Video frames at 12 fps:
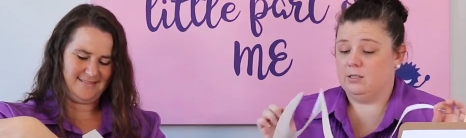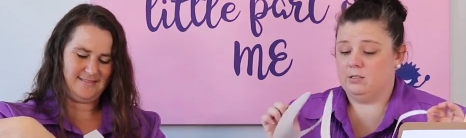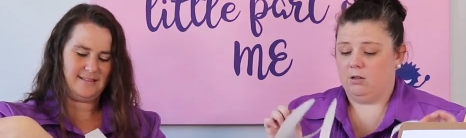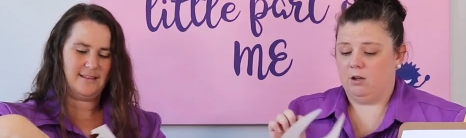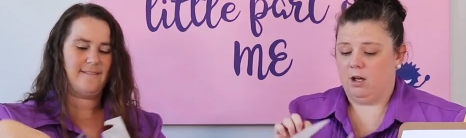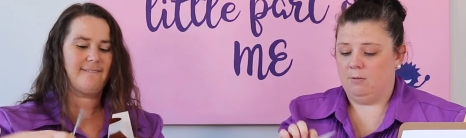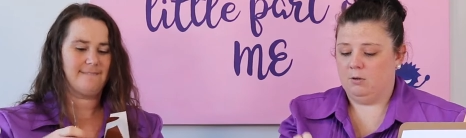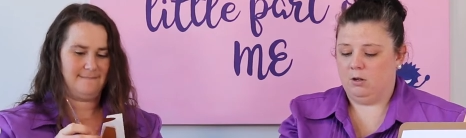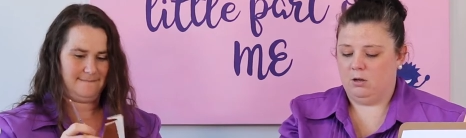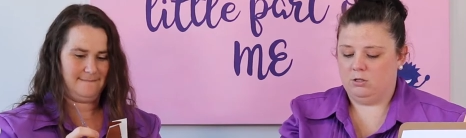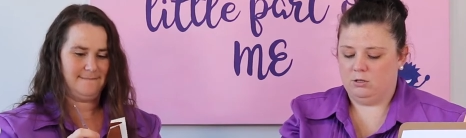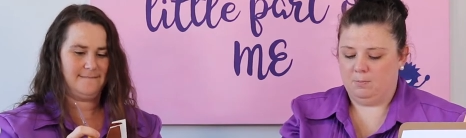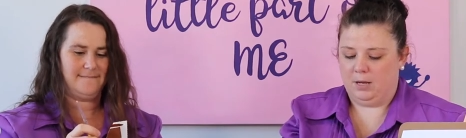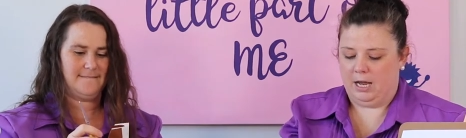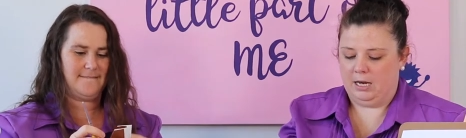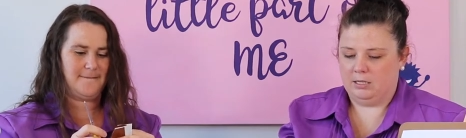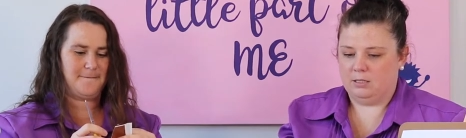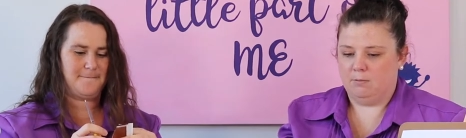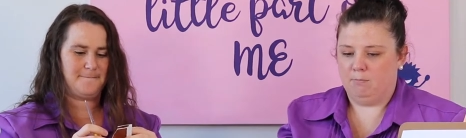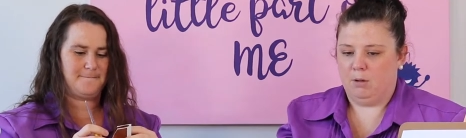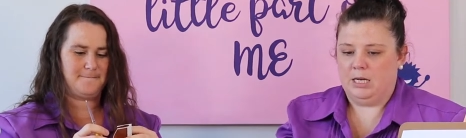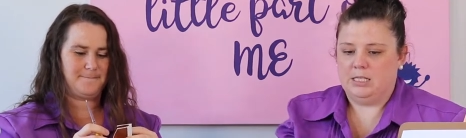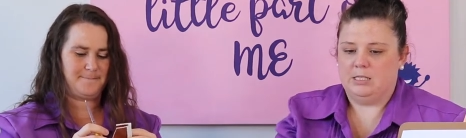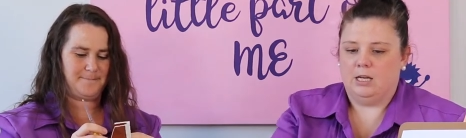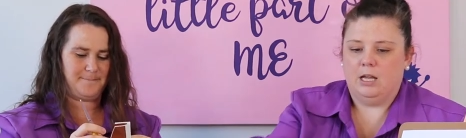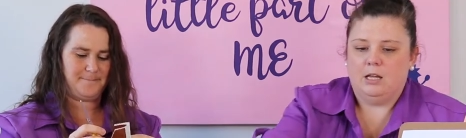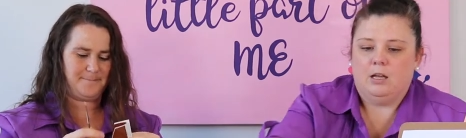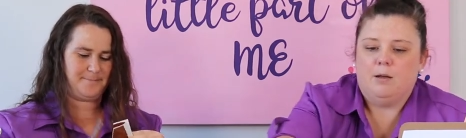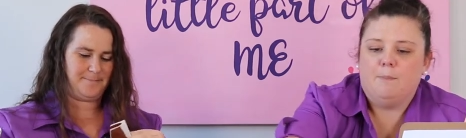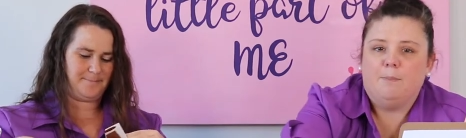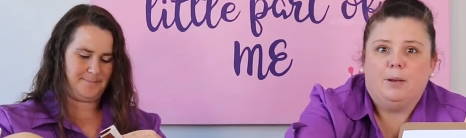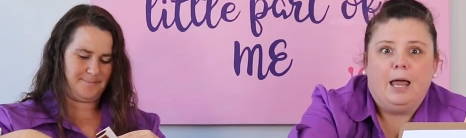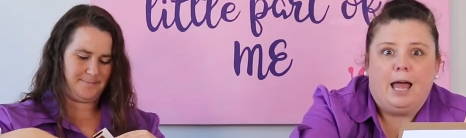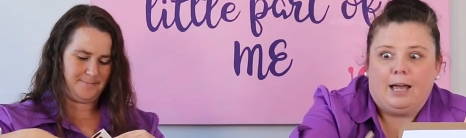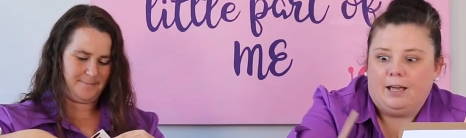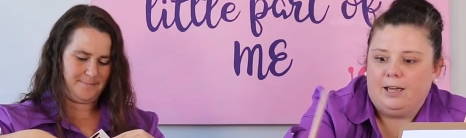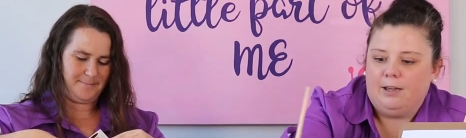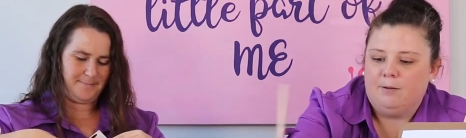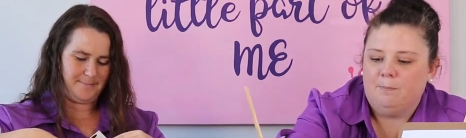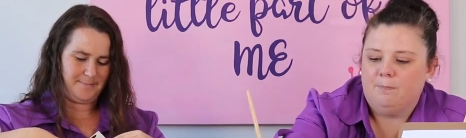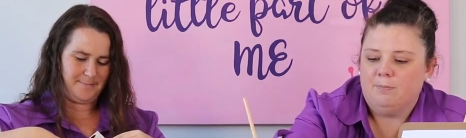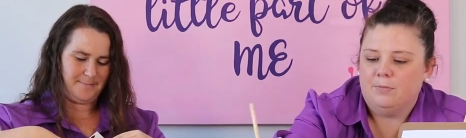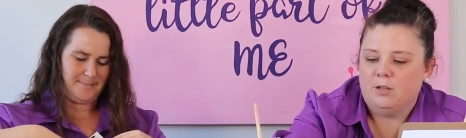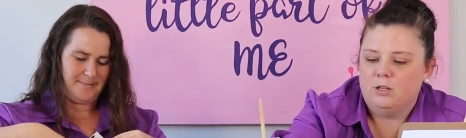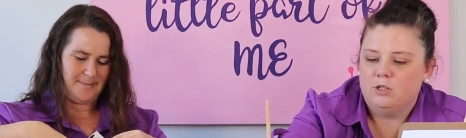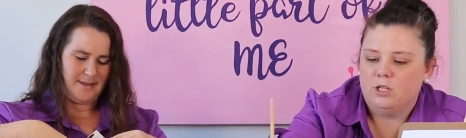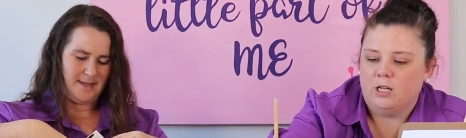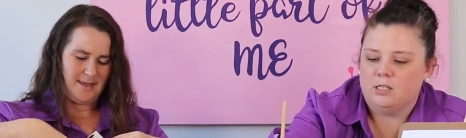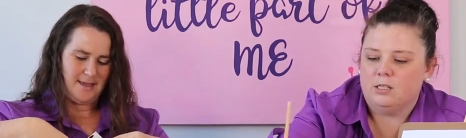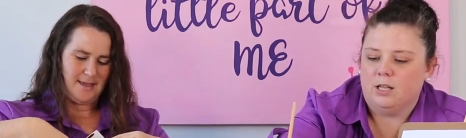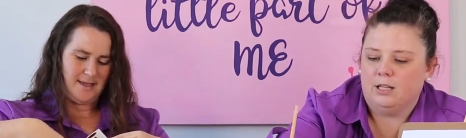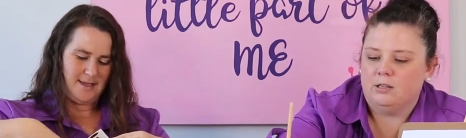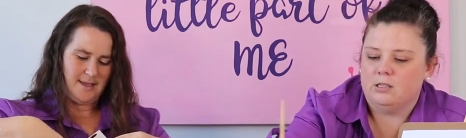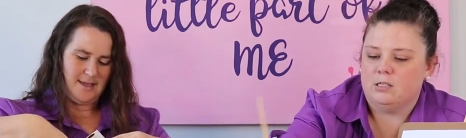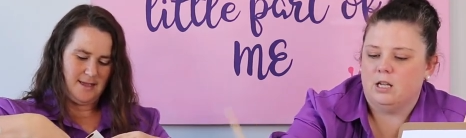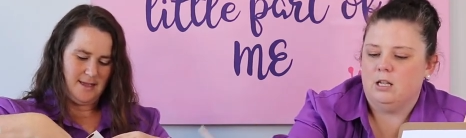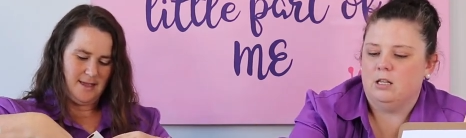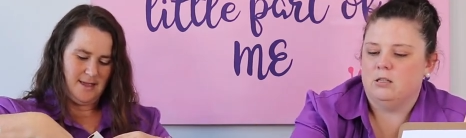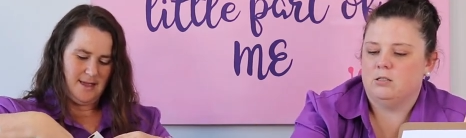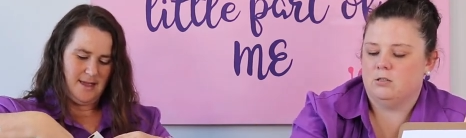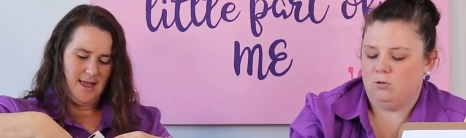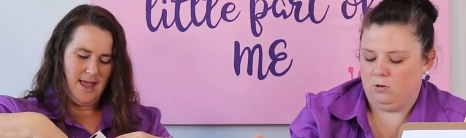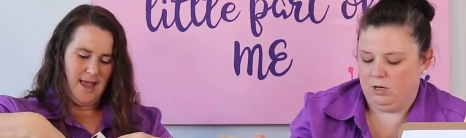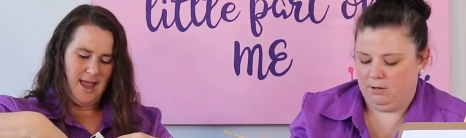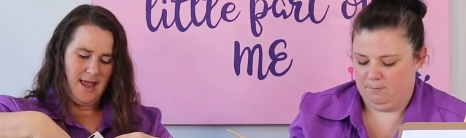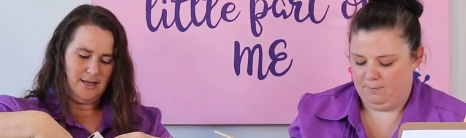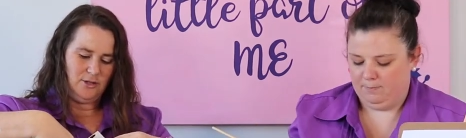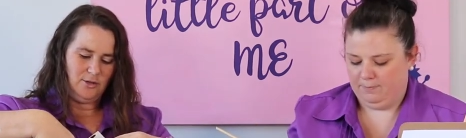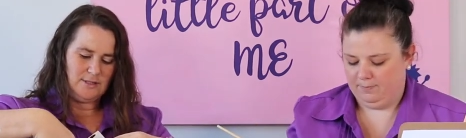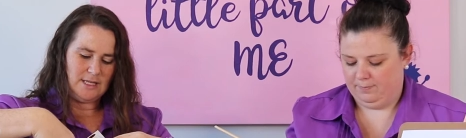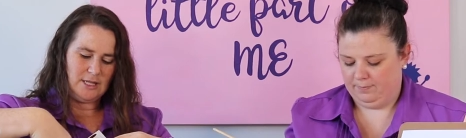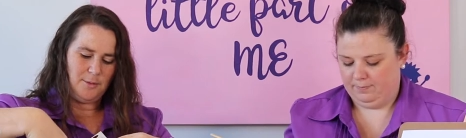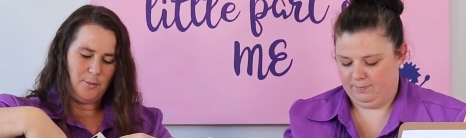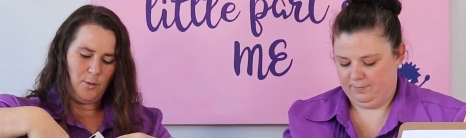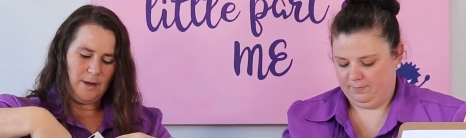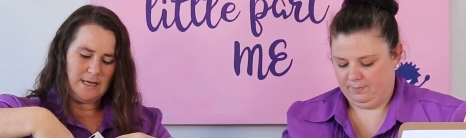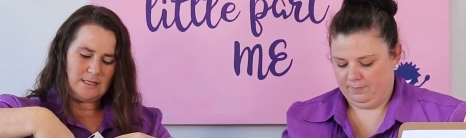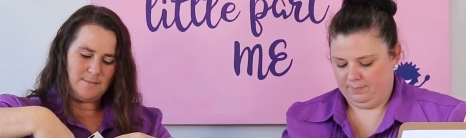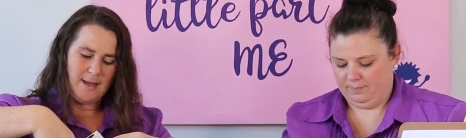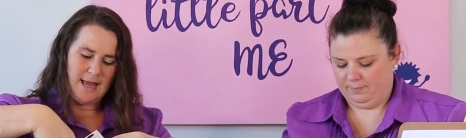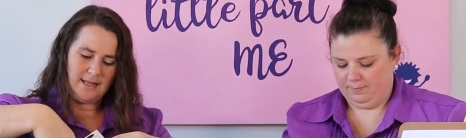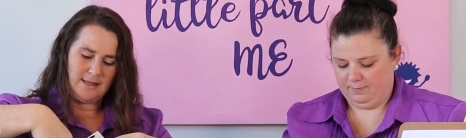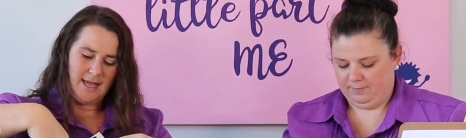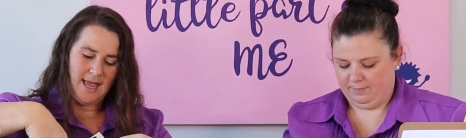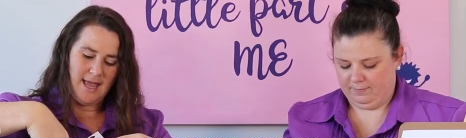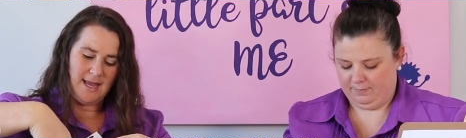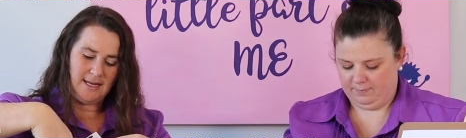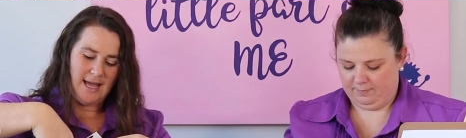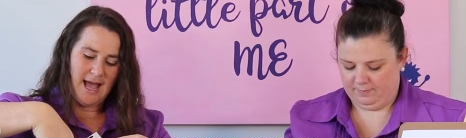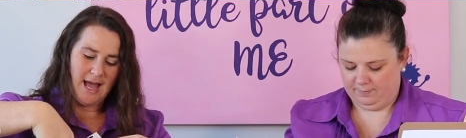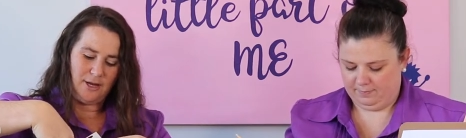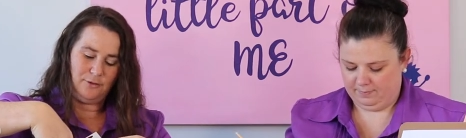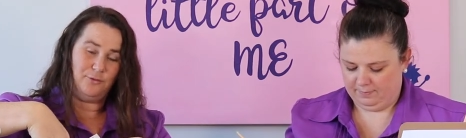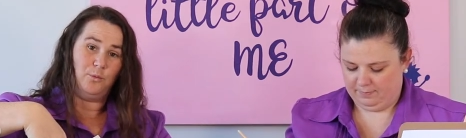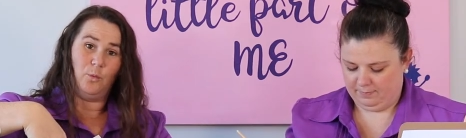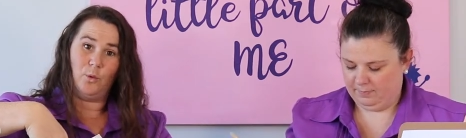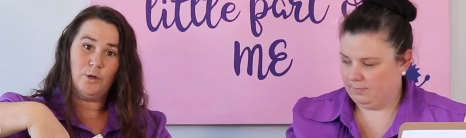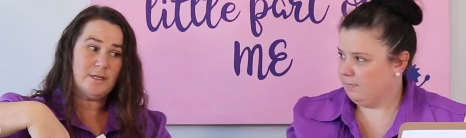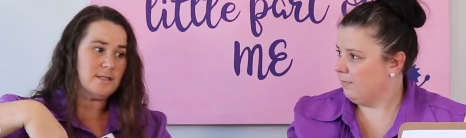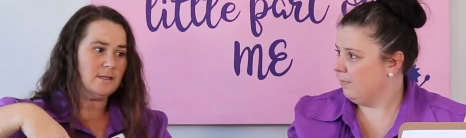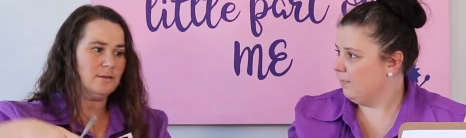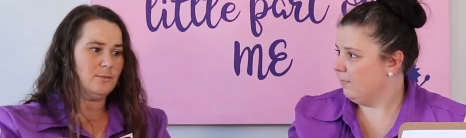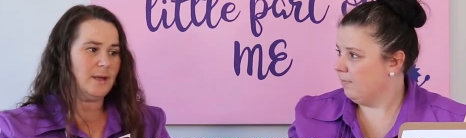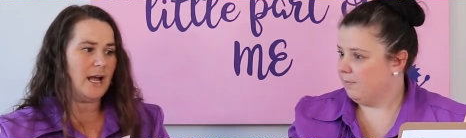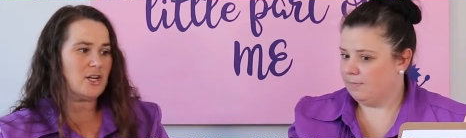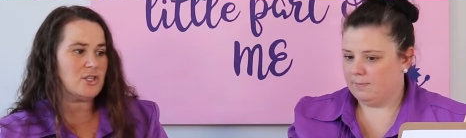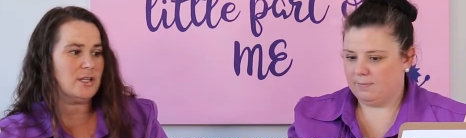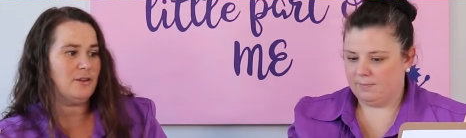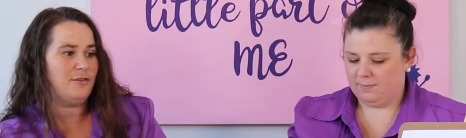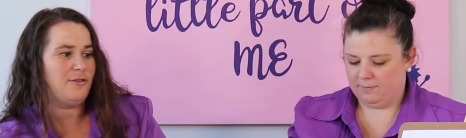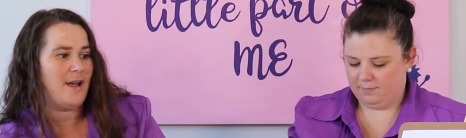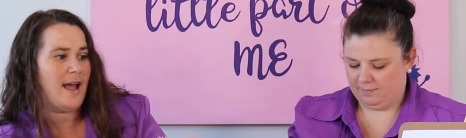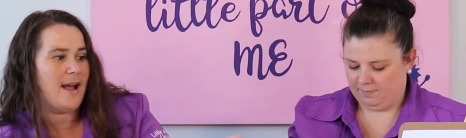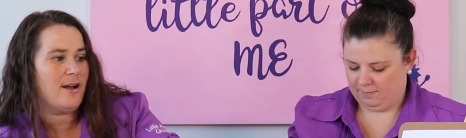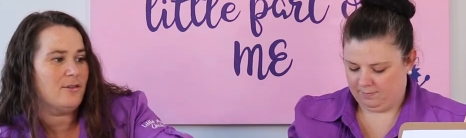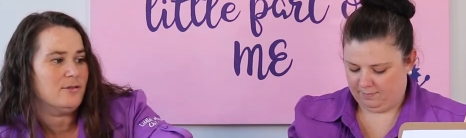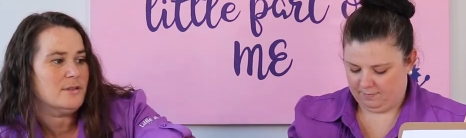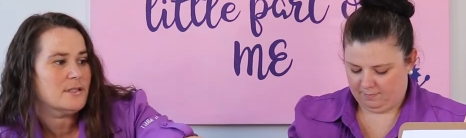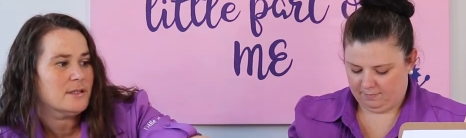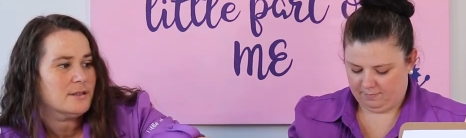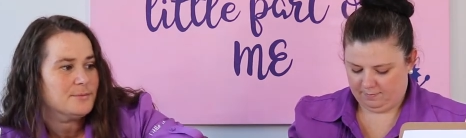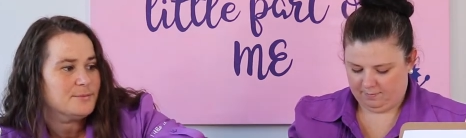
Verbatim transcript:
Speaker 1: so I'm going to paint my snake black, just like the snake in the story.
Speaker 2: And it looks like the boys made the head out of wood. We actually found